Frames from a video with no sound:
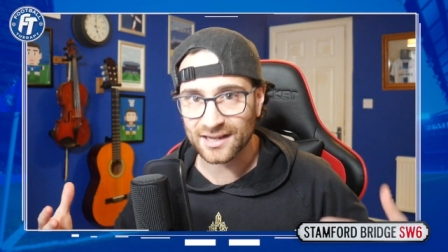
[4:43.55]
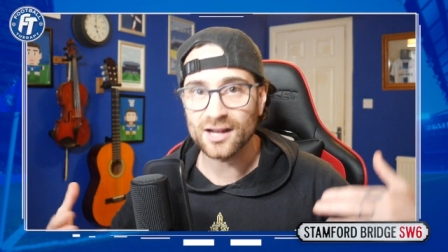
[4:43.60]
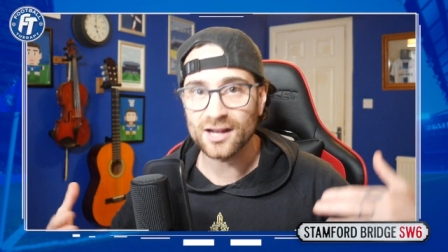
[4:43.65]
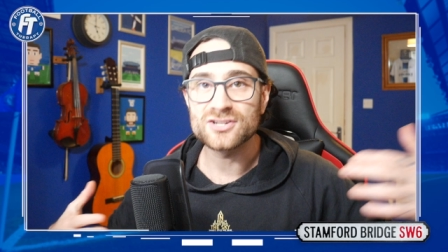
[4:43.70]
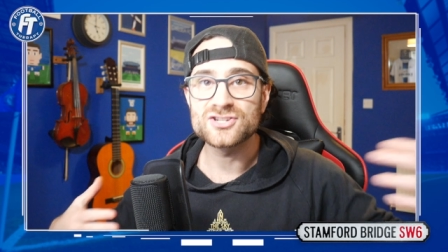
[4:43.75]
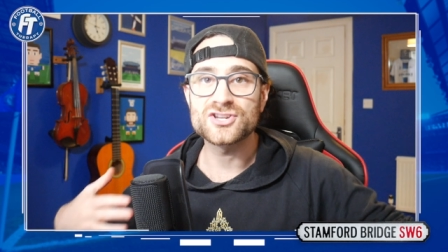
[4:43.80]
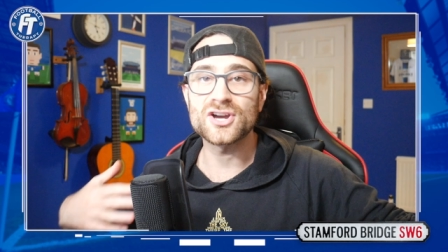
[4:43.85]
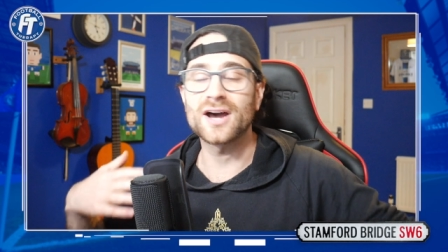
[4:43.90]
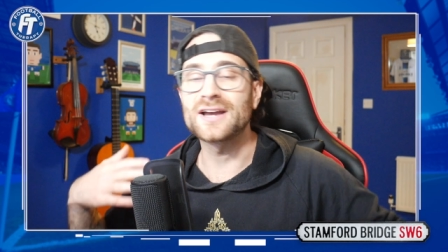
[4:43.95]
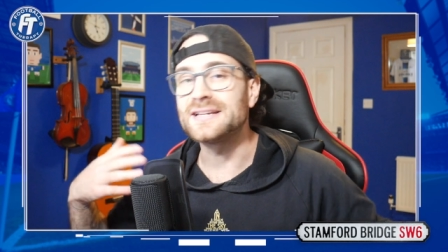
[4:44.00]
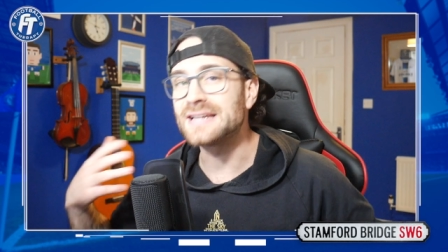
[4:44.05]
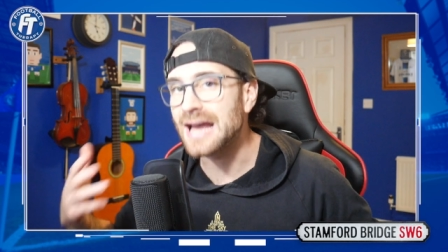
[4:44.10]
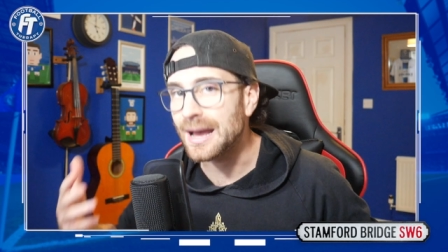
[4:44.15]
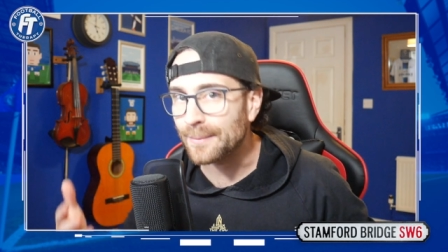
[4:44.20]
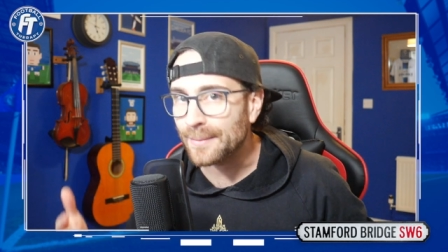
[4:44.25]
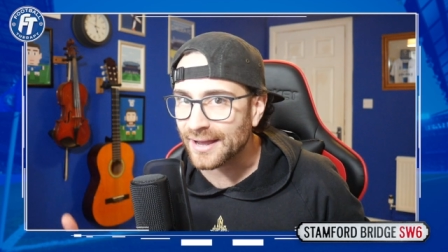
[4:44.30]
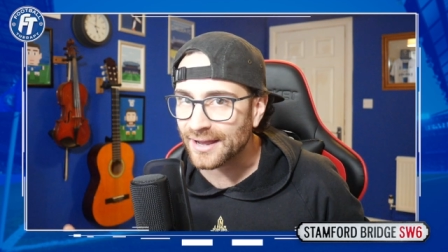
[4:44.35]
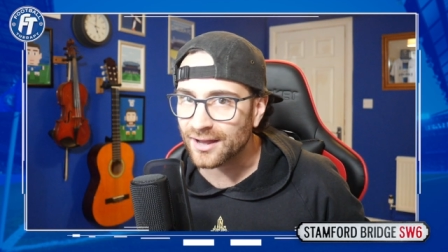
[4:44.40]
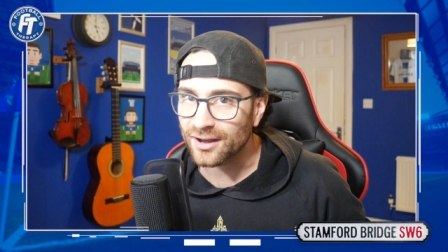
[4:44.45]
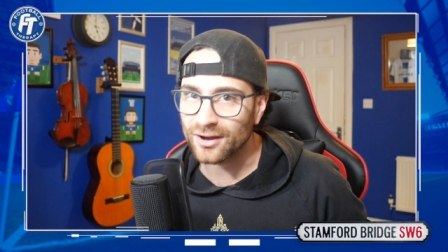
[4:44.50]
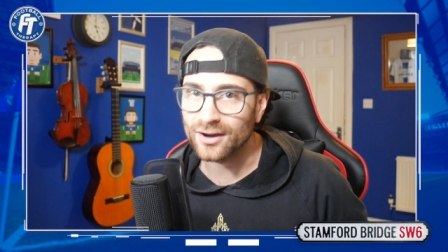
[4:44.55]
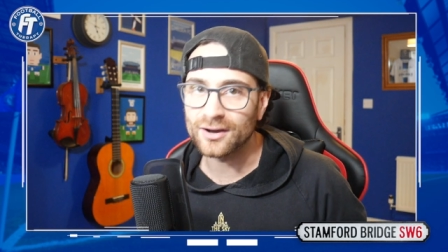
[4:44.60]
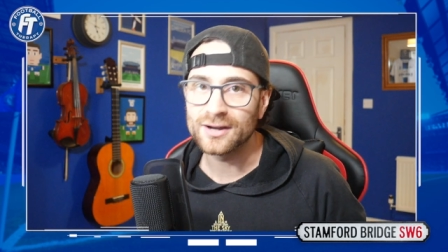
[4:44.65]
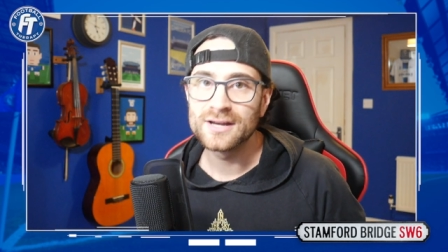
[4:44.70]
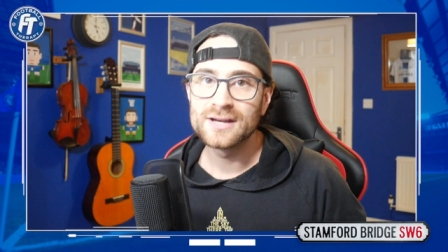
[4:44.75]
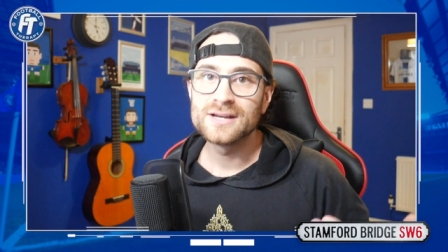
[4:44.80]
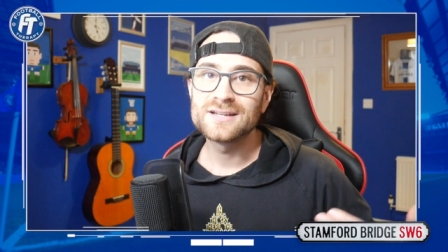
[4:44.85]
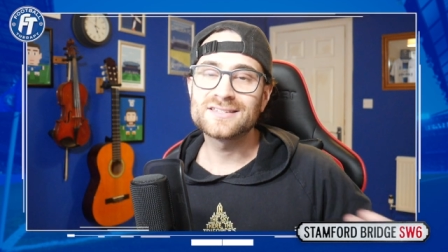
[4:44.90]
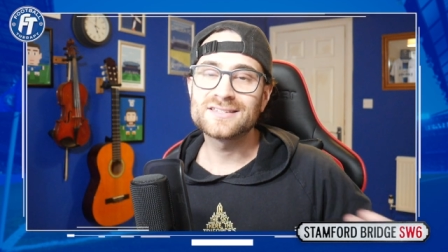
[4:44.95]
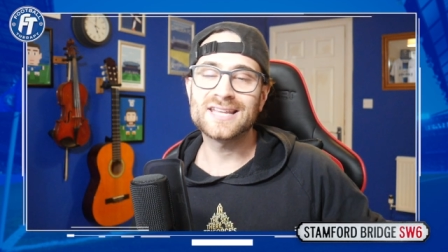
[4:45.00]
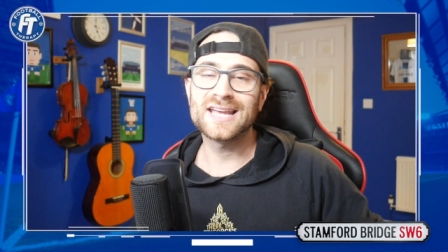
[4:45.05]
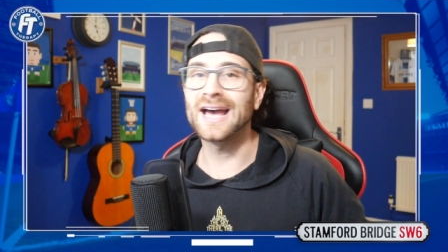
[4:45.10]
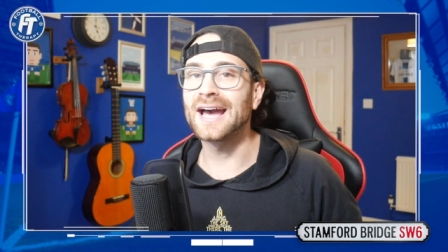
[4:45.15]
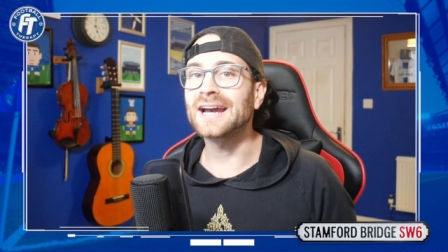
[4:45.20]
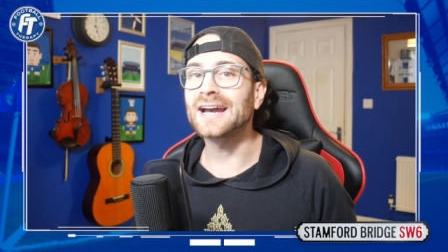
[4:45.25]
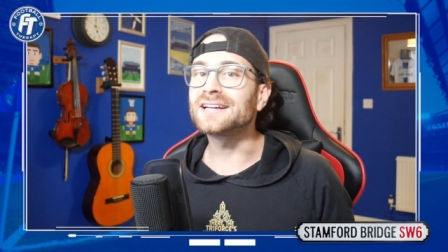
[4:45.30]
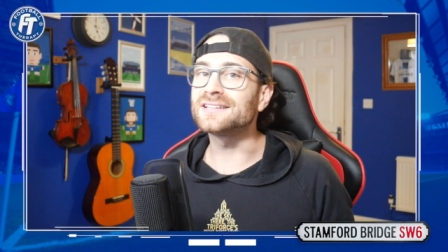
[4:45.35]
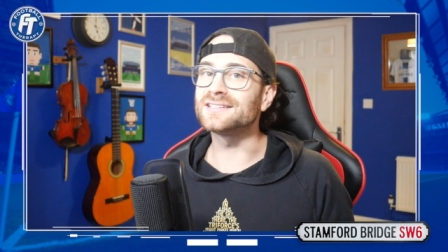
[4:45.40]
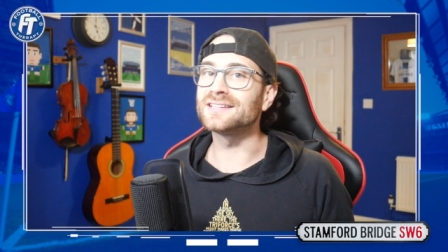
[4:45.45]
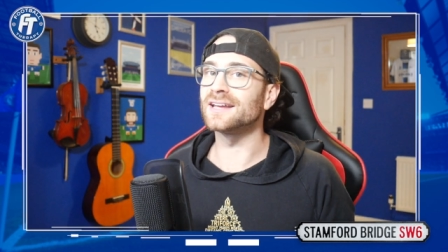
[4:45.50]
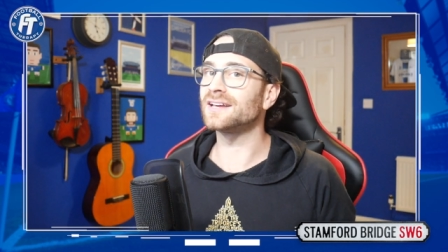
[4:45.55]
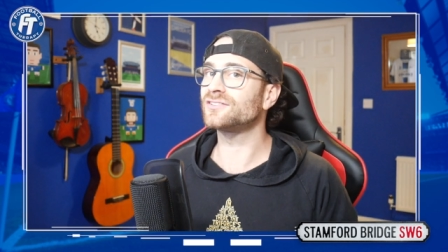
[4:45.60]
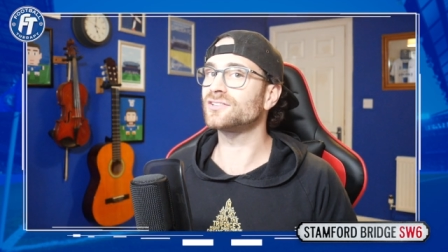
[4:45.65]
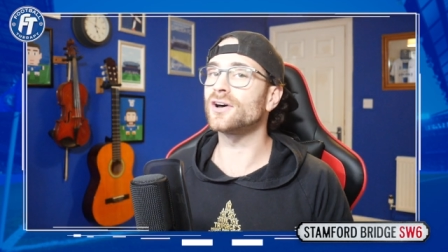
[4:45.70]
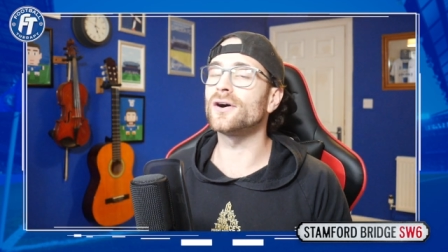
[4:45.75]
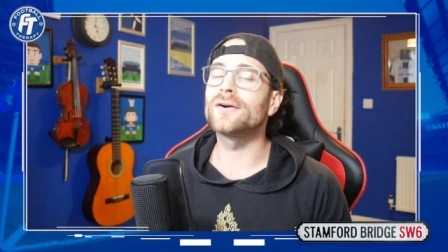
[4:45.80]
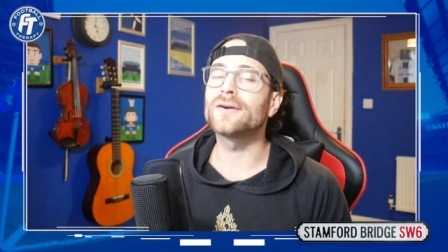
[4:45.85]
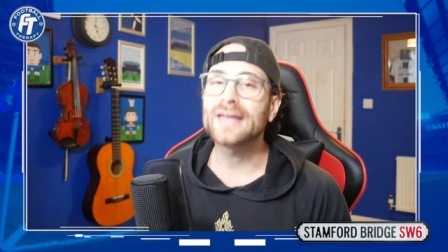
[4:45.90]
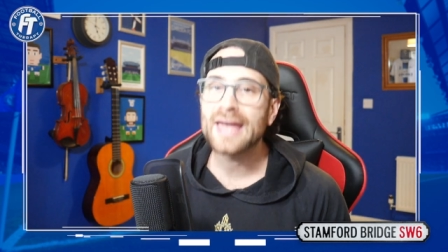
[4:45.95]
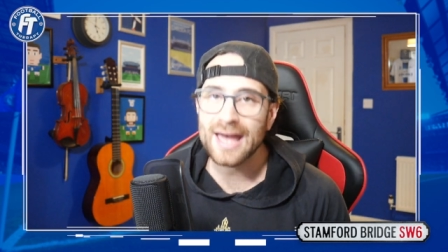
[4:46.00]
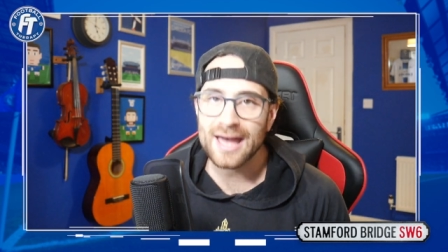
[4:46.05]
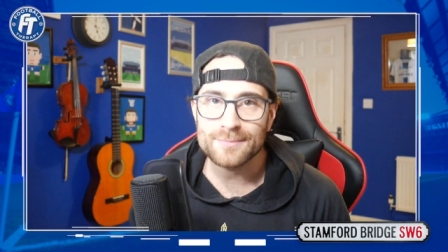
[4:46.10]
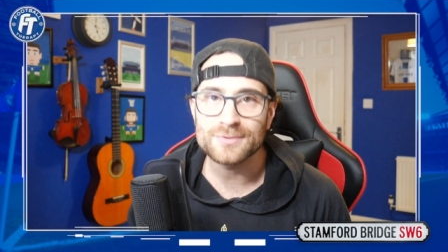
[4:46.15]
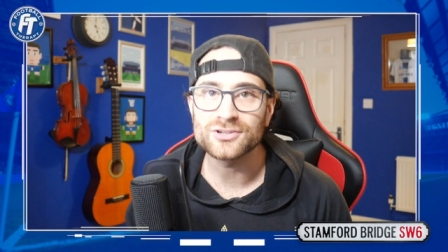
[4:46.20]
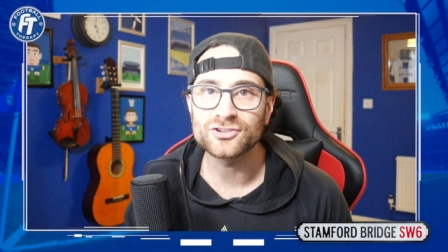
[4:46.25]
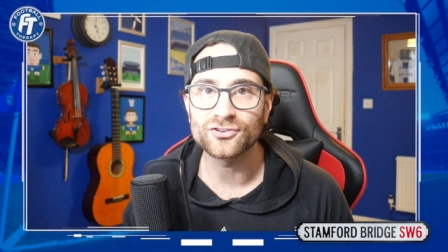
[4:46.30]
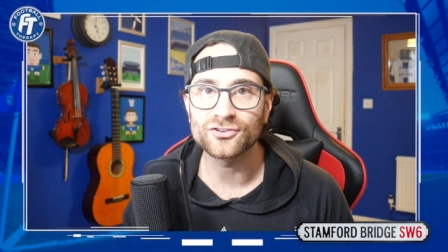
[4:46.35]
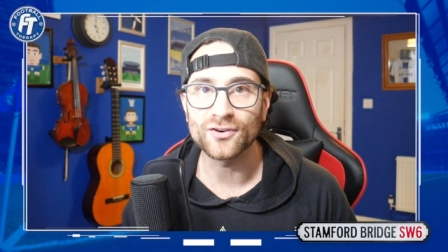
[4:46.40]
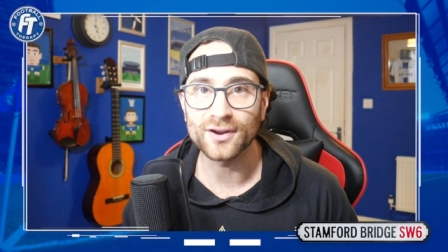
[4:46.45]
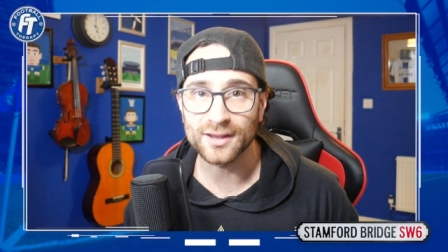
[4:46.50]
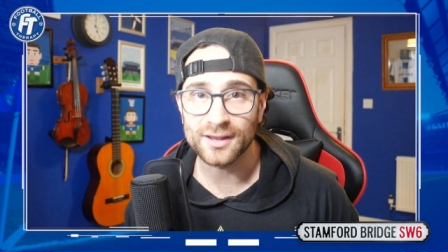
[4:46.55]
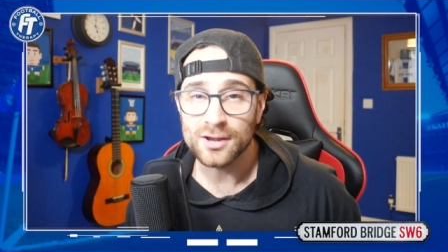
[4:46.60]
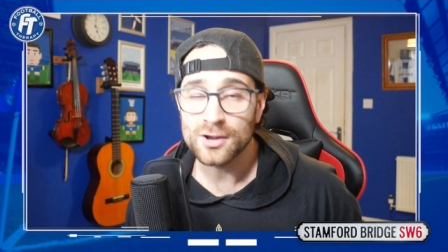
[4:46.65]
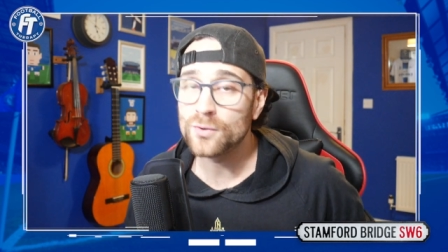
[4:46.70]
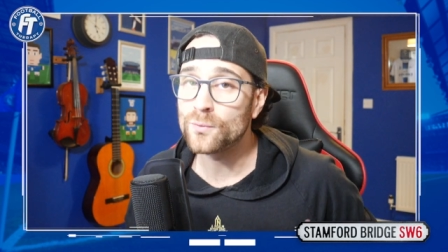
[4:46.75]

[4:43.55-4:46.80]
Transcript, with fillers: our dynamic, our tactics, our chemistry,